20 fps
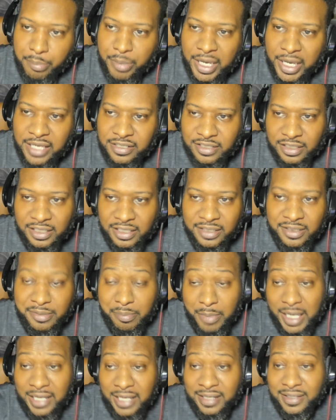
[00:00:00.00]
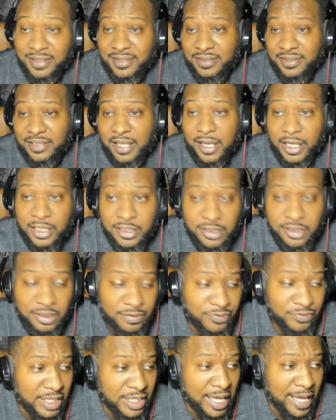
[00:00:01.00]
basically making it sound as
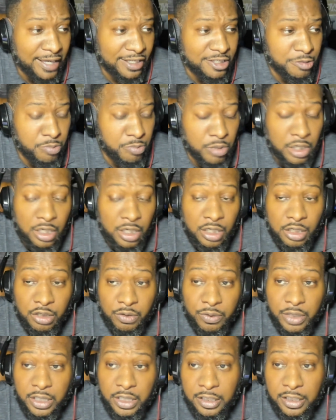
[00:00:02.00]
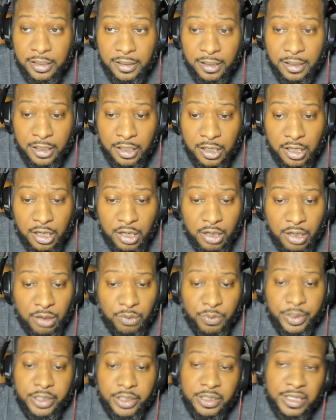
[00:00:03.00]
if Dak is being greedy,
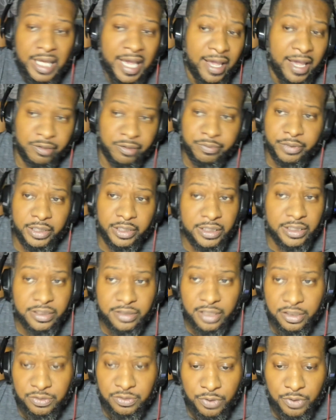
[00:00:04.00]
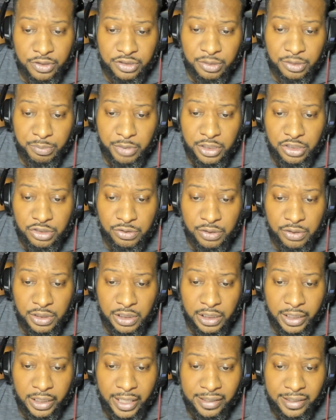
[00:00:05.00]
when Dak really just wants to be
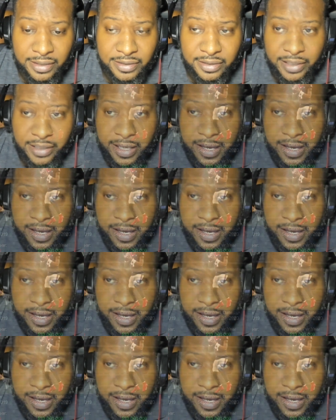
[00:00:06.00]
treated like his